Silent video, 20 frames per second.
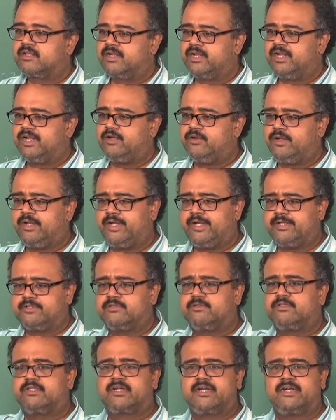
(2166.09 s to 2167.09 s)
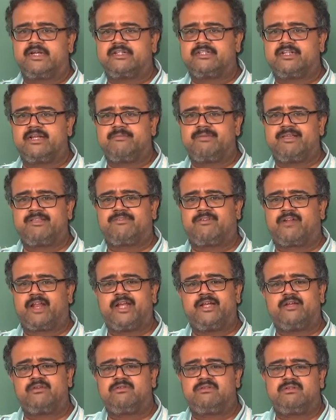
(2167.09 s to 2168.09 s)
right. Do I need to do the conditional base for
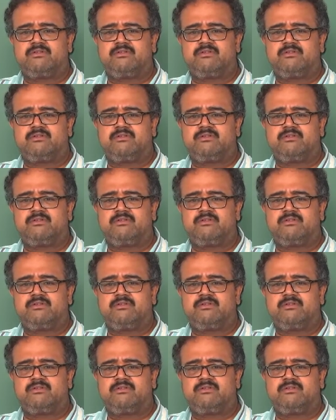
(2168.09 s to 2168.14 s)
I2?